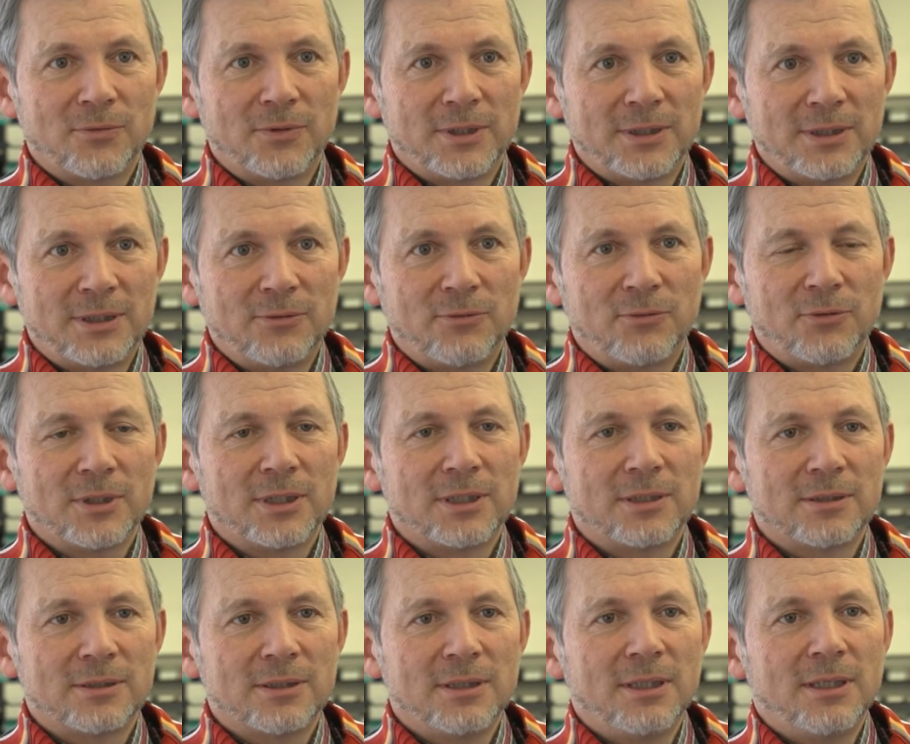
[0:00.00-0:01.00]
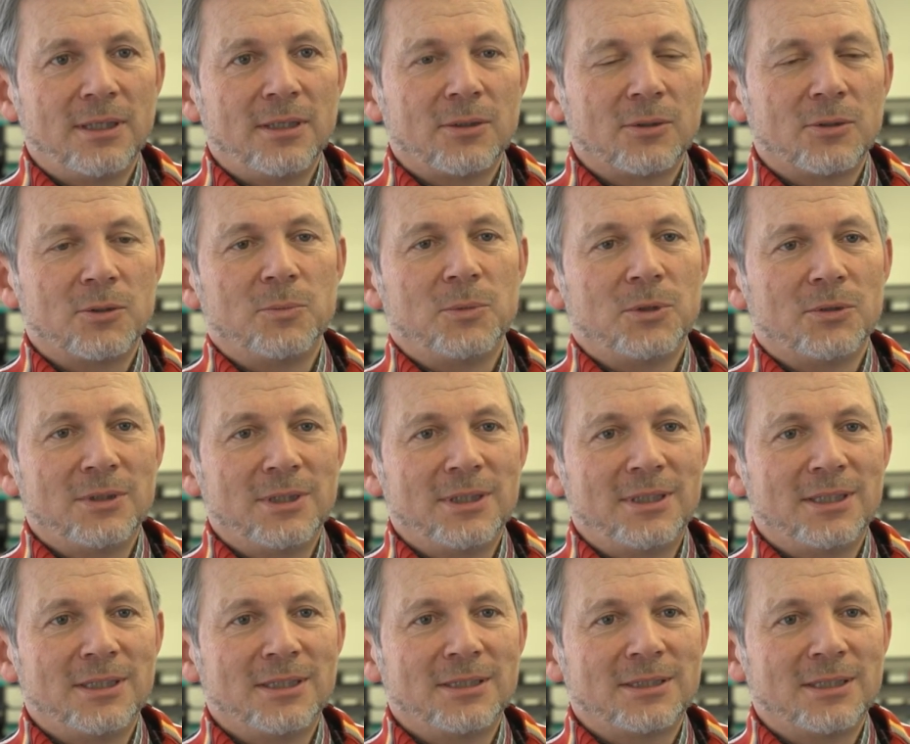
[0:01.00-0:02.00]
the different
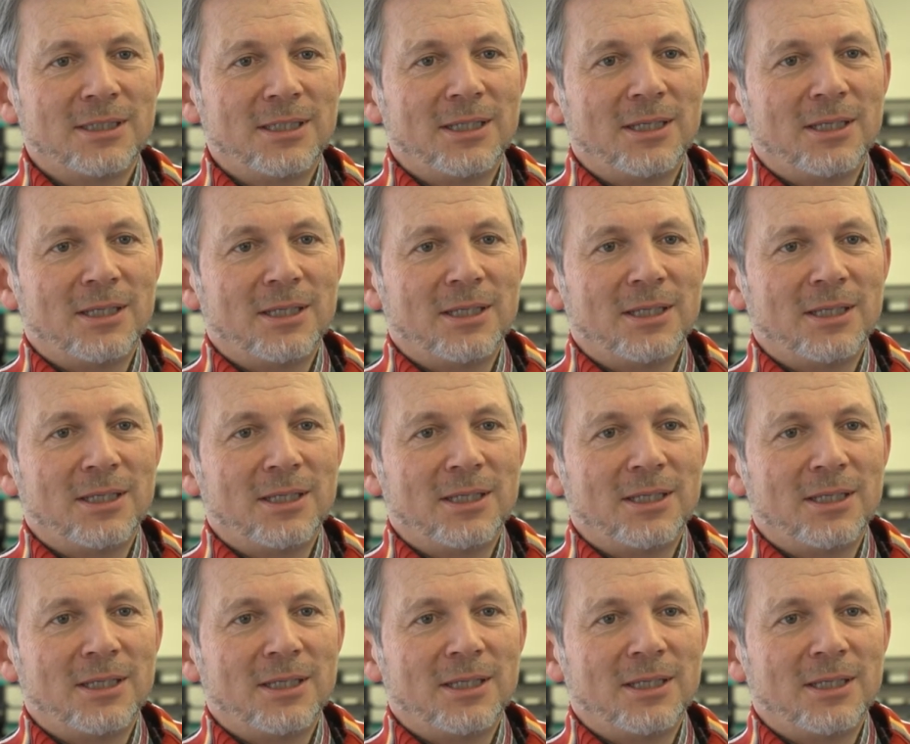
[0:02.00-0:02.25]
communities.